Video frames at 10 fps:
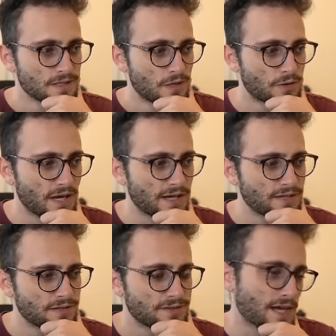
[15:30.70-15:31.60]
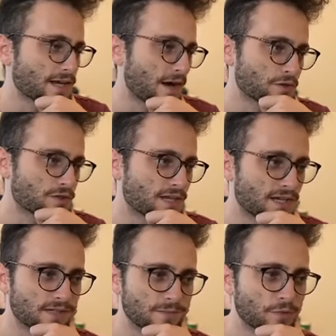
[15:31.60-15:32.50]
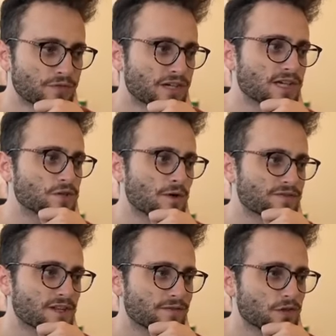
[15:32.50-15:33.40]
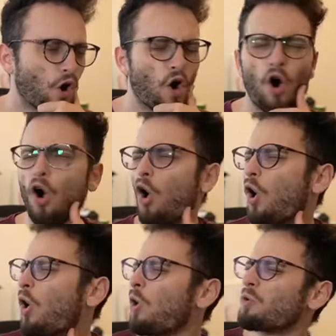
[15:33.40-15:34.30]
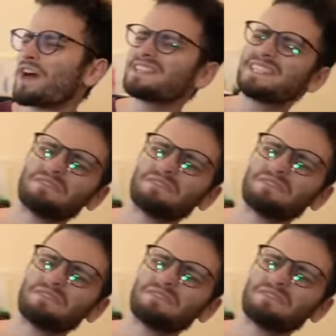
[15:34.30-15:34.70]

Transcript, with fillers: Okay. Take. I'll just take it. Move the king to f seven. Oh, that's